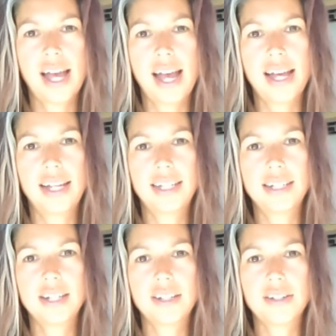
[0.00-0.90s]

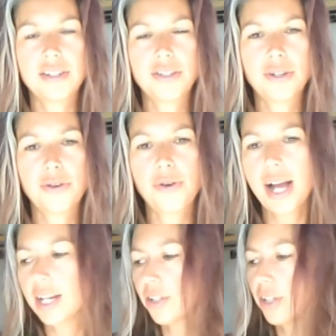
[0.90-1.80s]
And so
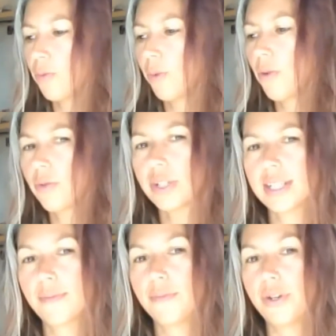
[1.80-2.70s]
I actually wrote
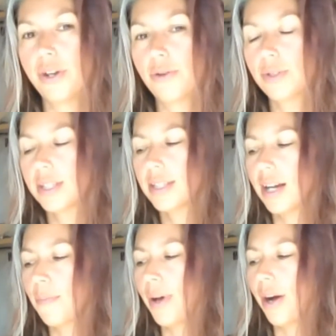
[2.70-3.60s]
some notes
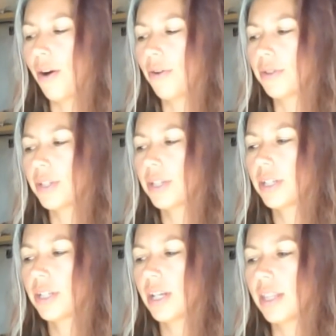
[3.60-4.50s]
about
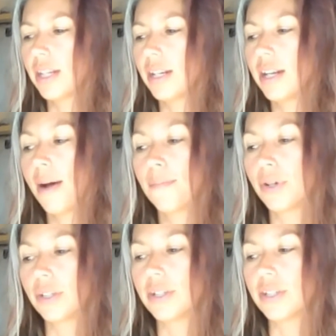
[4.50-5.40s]
the
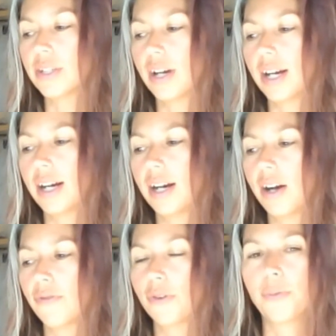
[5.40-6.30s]
numbers
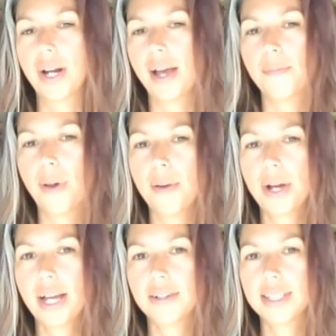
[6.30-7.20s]
for when I bought
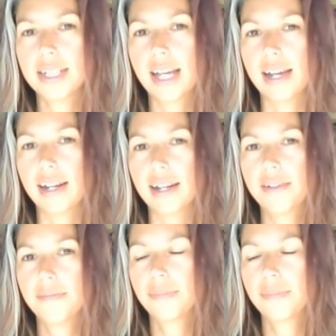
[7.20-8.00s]
my house in Canada